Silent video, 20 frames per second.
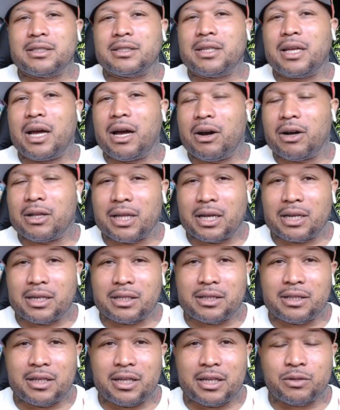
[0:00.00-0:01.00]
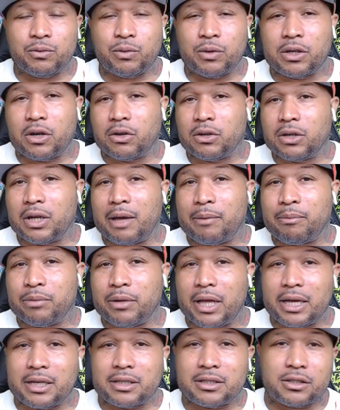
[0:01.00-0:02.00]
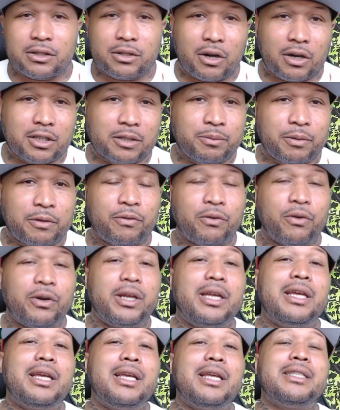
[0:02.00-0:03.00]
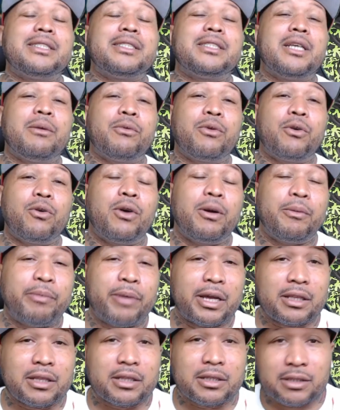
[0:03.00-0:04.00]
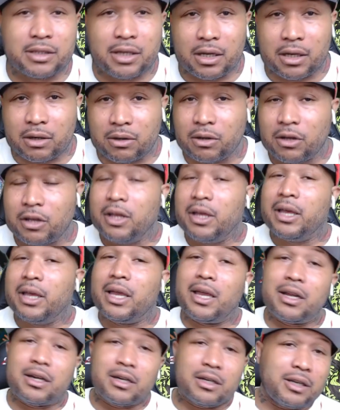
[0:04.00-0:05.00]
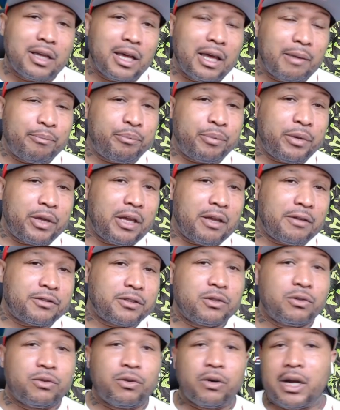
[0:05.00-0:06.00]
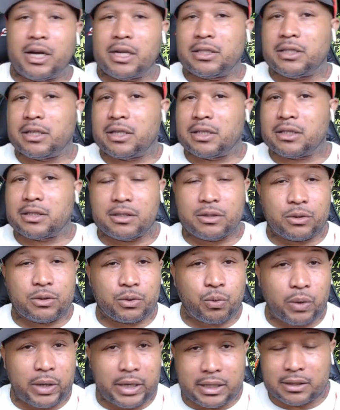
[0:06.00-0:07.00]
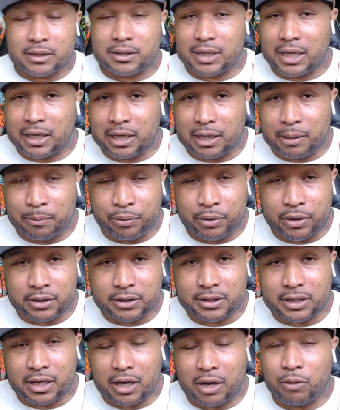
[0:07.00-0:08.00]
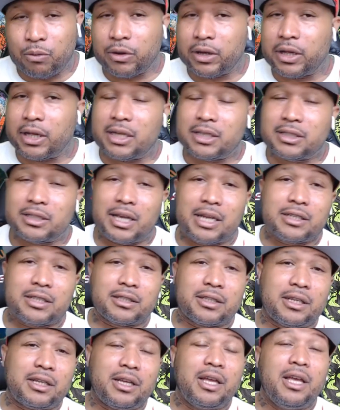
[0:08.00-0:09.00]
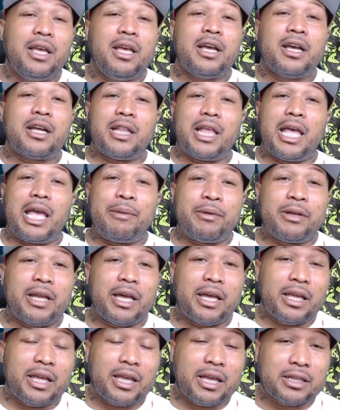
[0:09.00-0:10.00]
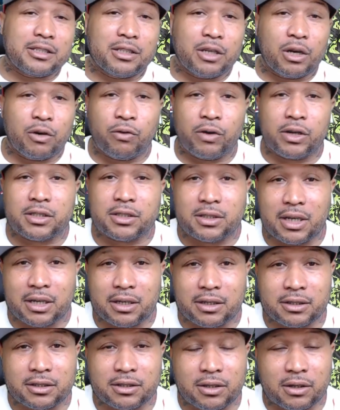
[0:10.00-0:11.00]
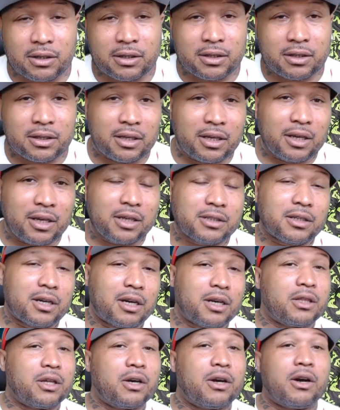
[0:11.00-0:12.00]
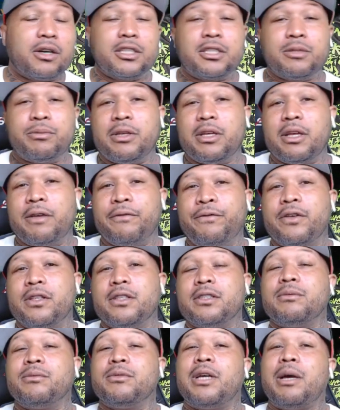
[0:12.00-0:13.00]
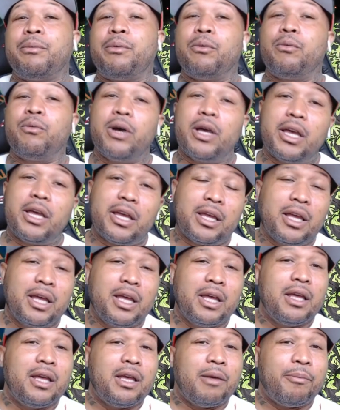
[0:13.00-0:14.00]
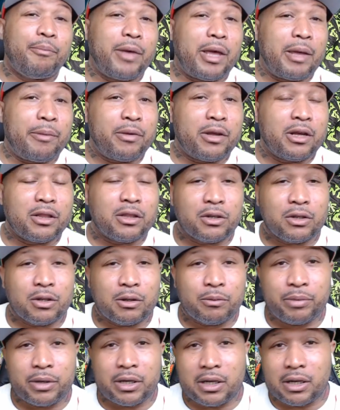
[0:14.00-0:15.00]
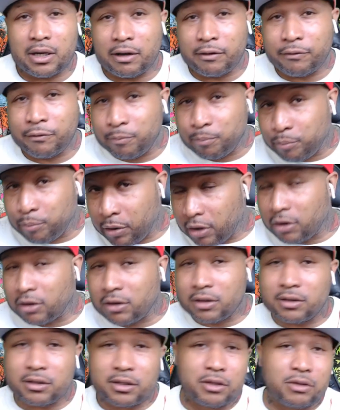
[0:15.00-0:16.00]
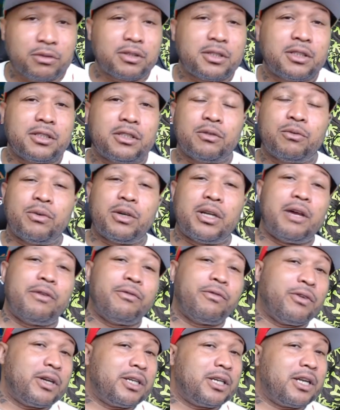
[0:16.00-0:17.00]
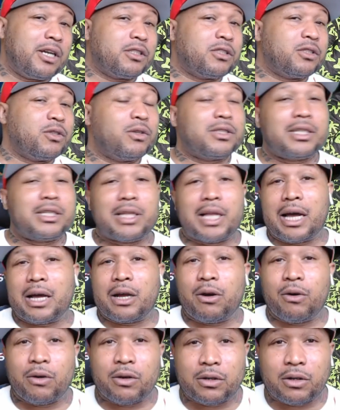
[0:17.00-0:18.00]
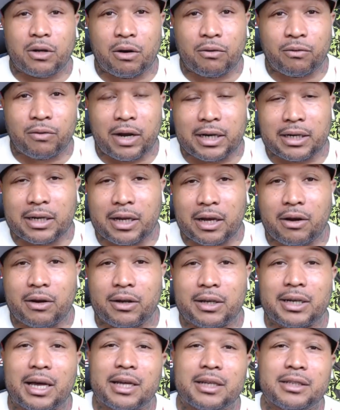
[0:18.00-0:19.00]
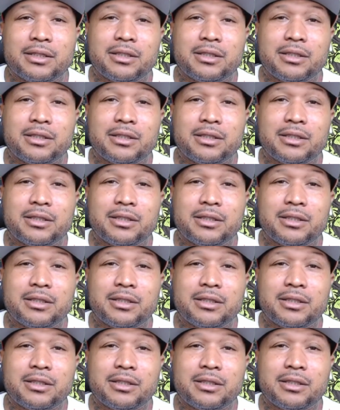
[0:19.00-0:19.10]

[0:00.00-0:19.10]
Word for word: is how a lot of things with Kodak Black starts before he ends up going back to jail. Internet beefs, grudges, tweets that he puts out where he's actually claiming that he's the originator of certain things. Other artists begin feeling some type of way maybe a little bit of perk usage or whatever in there. So it's a lot going on right now, and I can